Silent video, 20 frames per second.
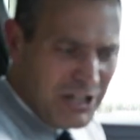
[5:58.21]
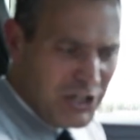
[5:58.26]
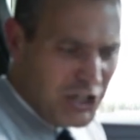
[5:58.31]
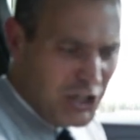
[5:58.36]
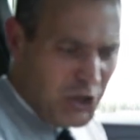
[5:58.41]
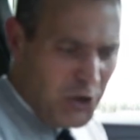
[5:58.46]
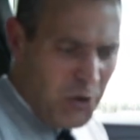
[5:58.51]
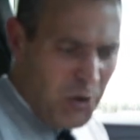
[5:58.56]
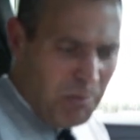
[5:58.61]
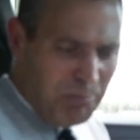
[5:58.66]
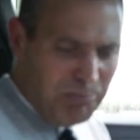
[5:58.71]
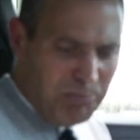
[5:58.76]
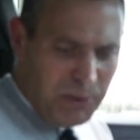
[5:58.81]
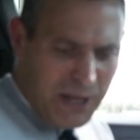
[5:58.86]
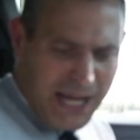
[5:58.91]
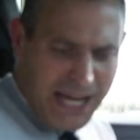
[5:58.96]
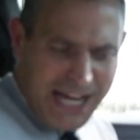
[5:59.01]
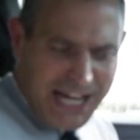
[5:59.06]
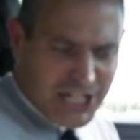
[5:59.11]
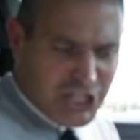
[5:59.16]
you know,
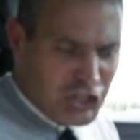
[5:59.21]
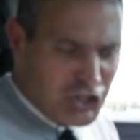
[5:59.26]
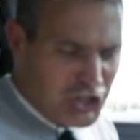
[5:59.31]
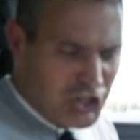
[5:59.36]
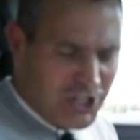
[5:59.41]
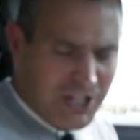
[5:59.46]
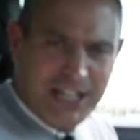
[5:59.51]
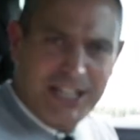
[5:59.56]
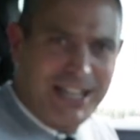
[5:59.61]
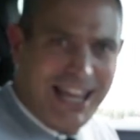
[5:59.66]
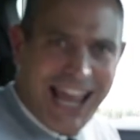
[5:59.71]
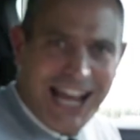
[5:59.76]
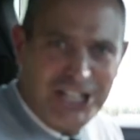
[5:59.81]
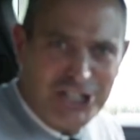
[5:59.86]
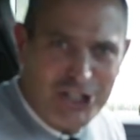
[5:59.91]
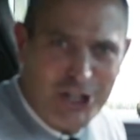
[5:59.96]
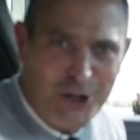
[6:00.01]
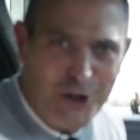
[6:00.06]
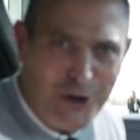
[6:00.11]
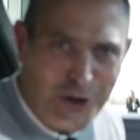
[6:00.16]
beige, it
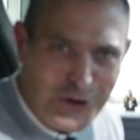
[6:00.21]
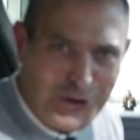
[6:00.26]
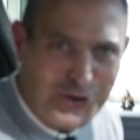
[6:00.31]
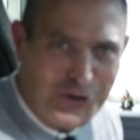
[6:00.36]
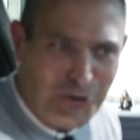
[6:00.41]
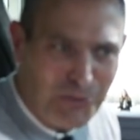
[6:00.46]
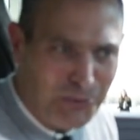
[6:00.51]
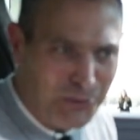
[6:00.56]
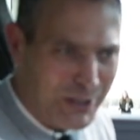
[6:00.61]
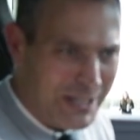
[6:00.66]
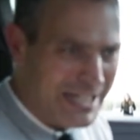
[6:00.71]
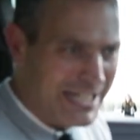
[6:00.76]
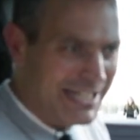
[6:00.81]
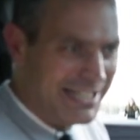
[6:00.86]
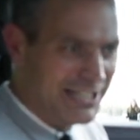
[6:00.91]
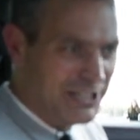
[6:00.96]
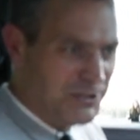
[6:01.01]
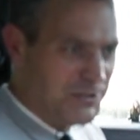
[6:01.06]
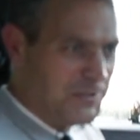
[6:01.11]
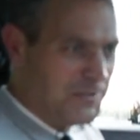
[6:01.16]
actually looks
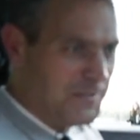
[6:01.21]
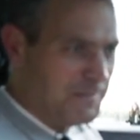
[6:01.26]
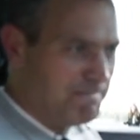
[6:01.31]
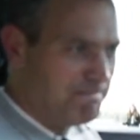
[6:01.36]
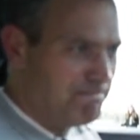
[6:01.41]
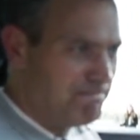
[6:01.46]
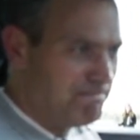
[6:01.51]
really good.